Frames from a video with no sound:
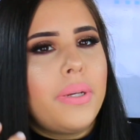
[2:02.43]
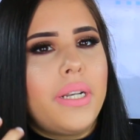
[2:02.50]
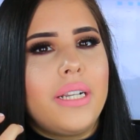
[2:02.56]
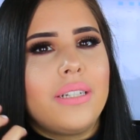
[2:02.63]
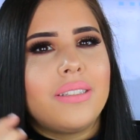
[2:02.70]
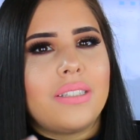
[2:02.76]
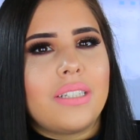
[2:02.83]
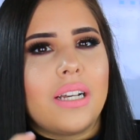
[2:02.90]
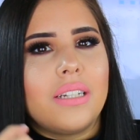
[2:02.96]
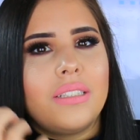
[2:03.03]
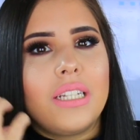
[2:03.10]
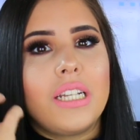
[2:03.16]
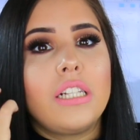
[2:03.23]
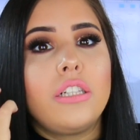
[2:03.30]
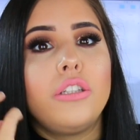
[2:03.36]
but it
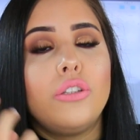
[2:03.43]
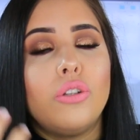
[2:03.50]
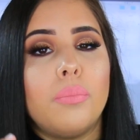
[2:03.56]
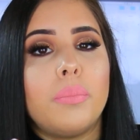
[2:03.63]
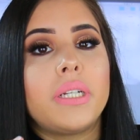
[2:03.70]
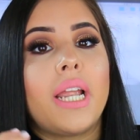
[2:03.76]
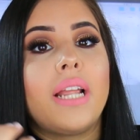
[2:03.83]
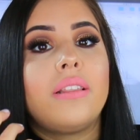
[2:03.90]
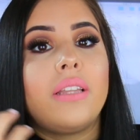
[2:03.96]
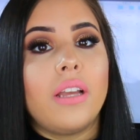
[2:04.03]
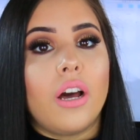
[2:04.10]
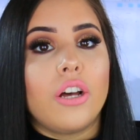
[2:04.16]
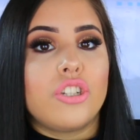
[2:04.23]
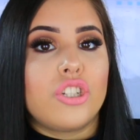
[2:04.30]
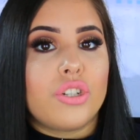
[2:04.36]
does illuminate
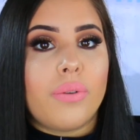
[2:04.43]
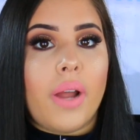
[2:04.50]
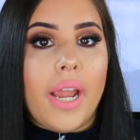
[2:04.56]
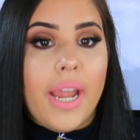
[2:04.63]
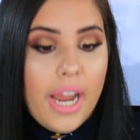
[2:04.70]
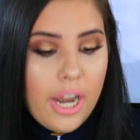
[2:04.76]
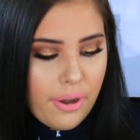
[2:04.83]
the under eye